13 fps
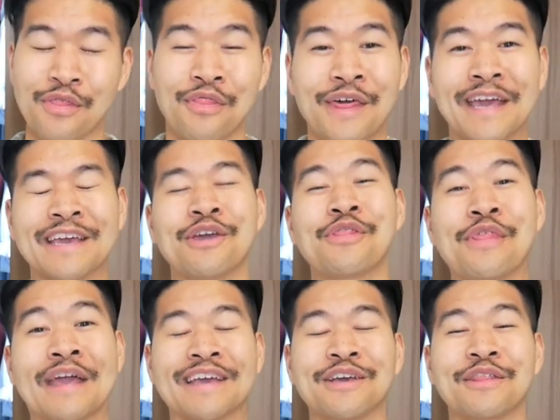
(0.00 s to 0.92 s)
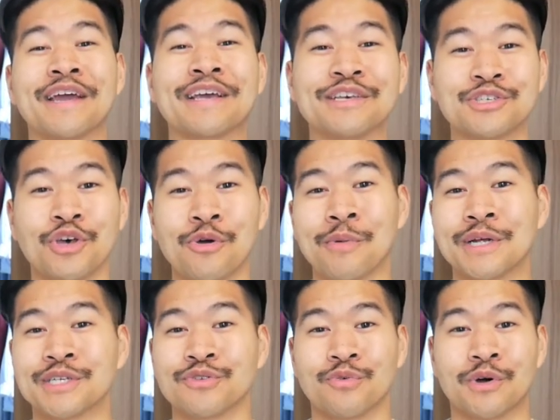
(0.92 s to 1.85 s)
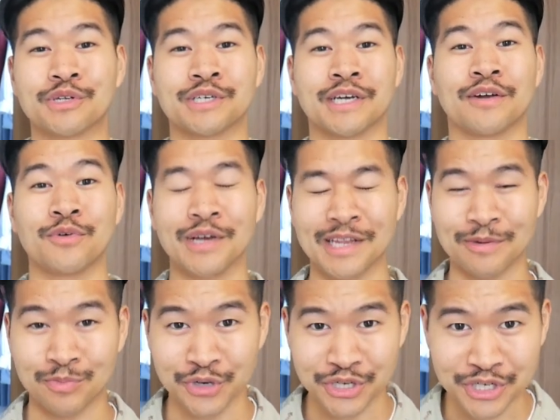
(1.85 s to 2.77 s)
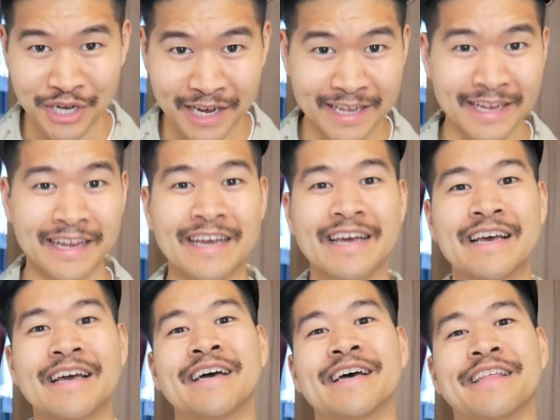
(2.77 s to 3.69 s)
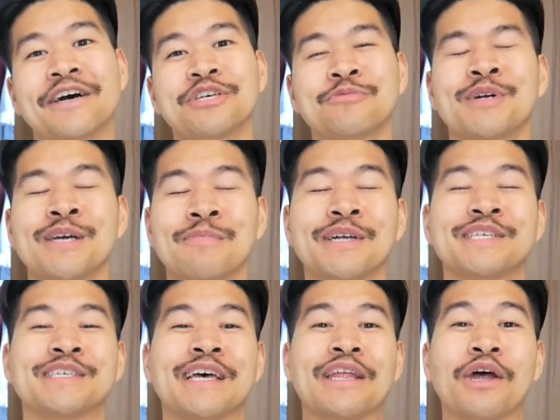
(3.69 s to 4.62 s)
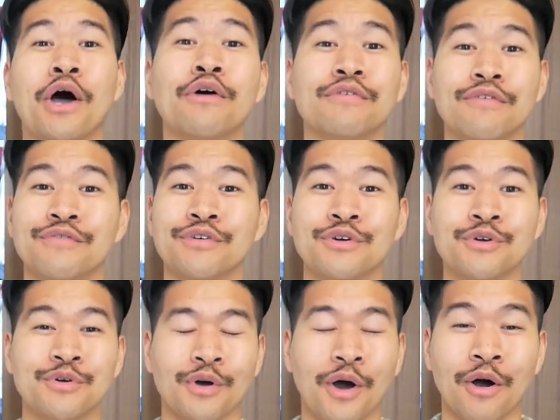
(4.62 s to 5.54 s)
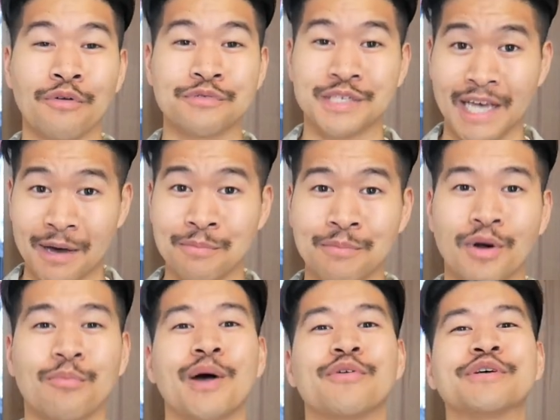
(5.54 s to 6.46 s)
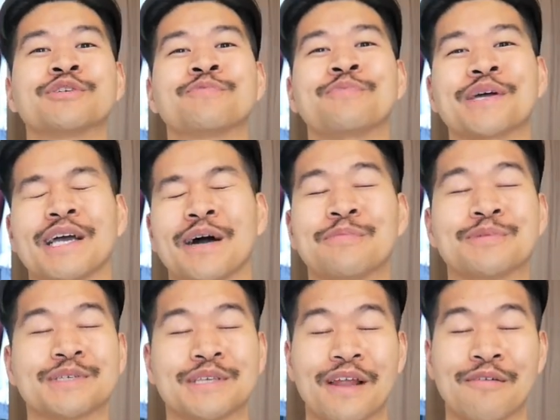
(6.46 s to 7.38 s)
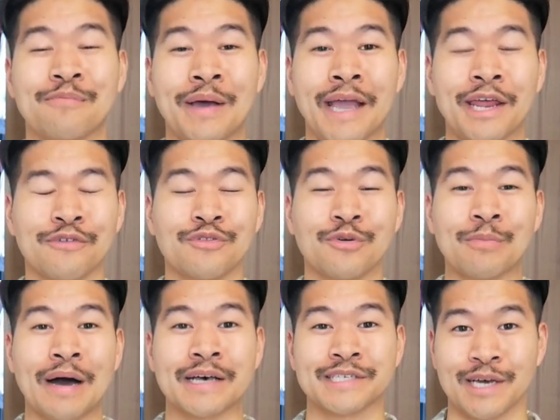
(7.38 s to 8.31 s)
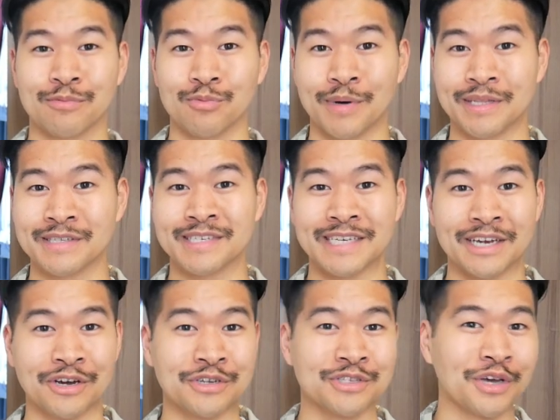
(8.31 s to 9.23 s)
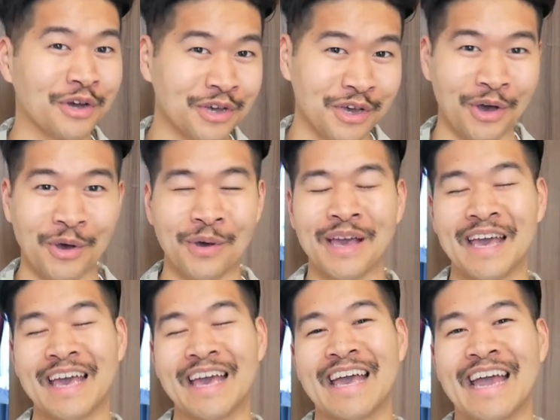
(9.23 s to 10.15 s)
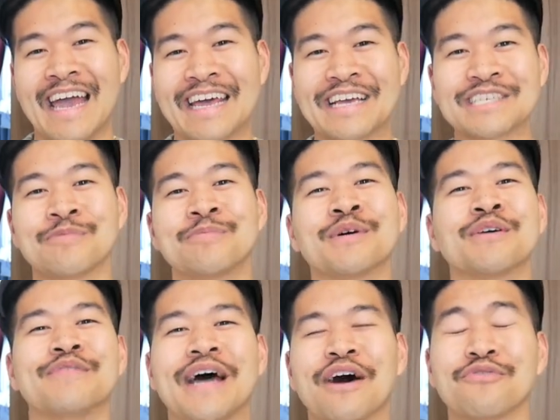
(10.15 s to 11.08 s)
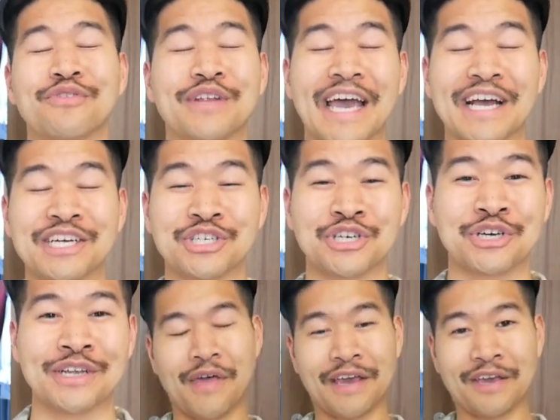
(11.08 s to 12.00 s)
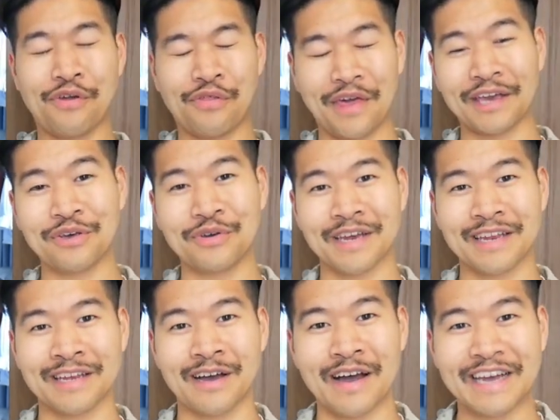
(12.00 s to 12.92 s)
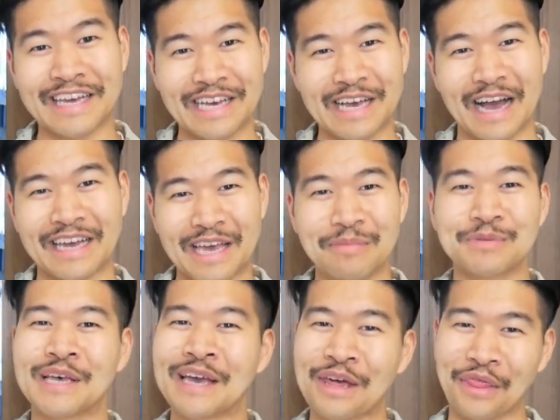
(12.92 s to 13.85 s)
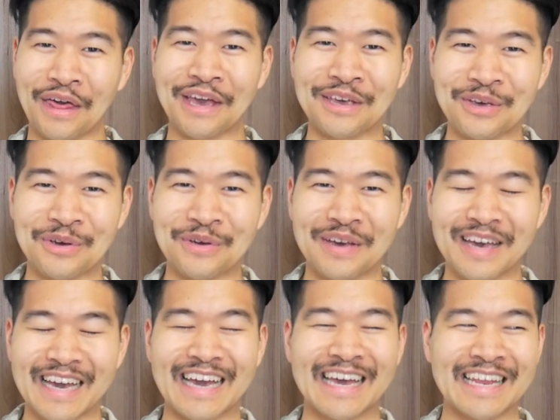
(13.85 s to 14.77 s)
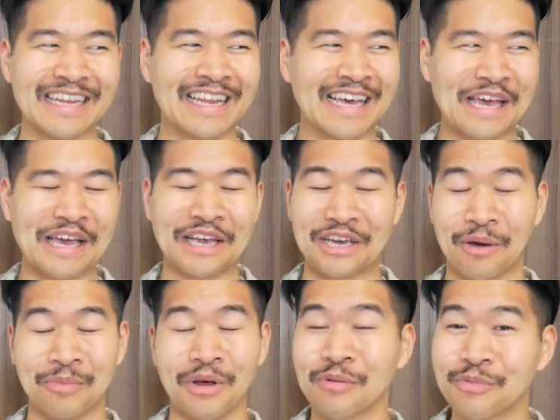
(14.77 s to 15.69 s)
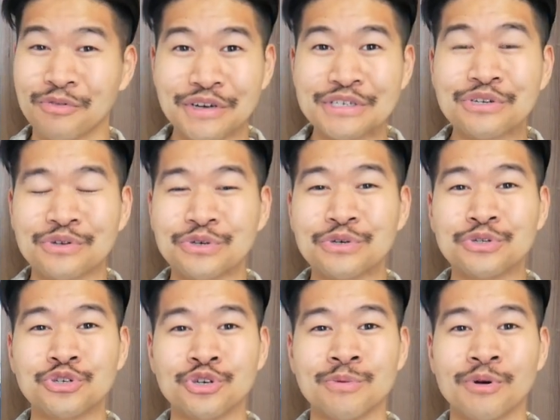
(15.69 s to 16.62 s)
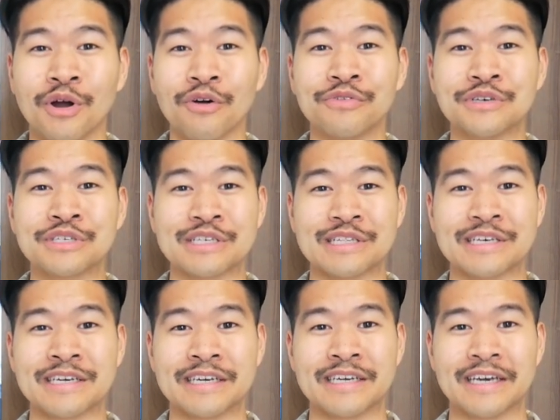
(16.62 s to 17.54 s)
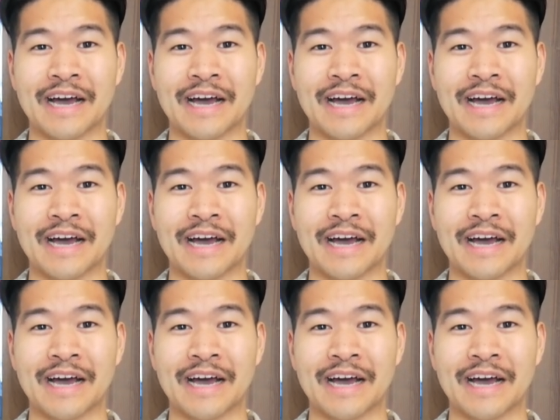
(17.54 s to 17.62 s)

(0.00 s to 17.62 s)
Thank you, thank you, thank you so much for watching. I really appreciate it. That was pretty much an overview of some of my recent pickups that I've made over the past couple months here in Tokyo. And I guess a bit of outfit action. Thank you, thank you again, guy. I keep, I keep saying thank you. And you know, I'm not a professional YouTuber, obviously.